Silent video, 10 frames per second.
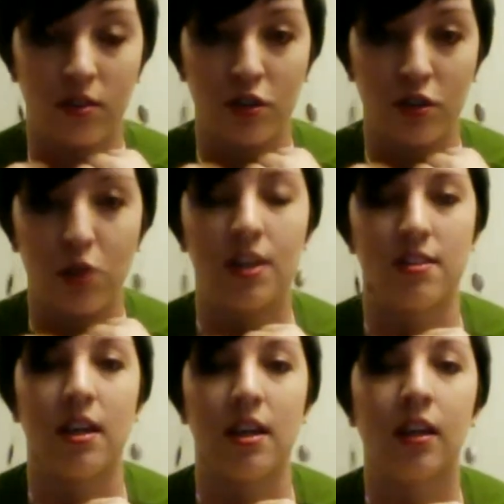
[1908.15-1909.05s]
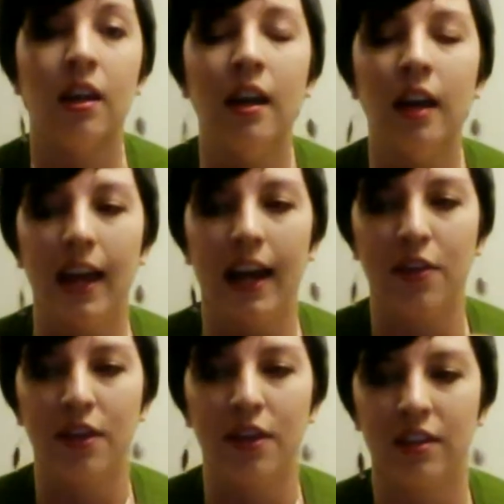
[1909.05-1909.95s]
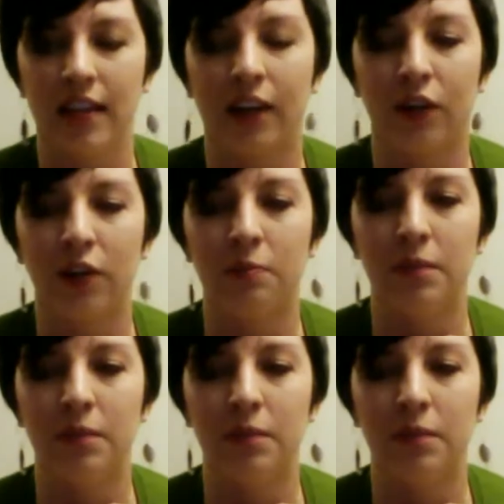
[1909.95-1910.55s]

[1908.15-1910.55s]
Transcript: do this thing. And I think that could be